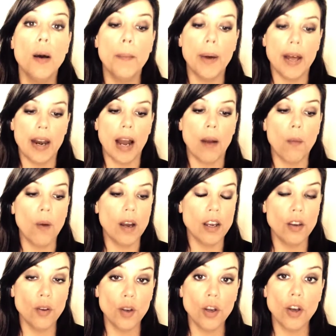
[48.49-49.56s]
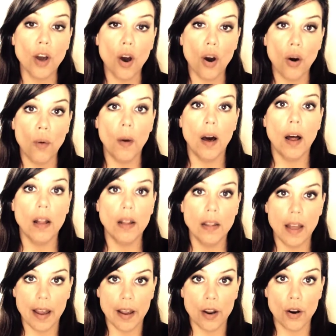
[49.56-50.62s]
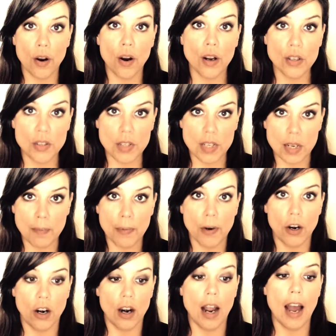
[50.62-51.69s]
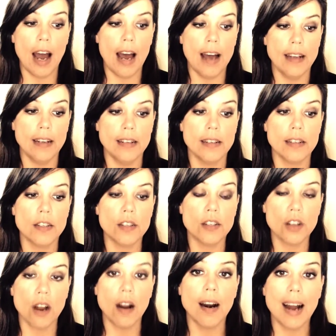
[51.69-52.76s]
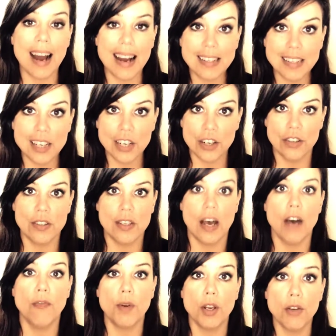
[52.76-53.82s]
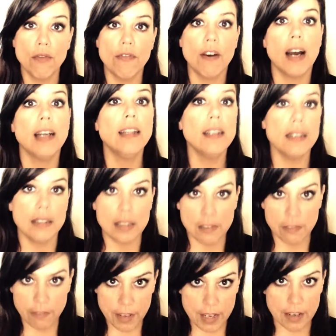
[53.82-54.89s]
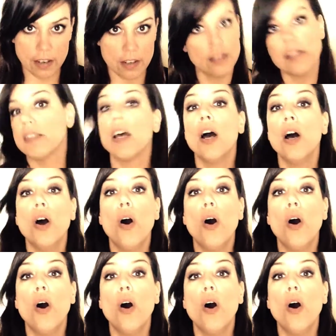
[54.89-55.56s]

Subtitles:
But I want you to go a layer deeper and start asking yourself, when you find these fears,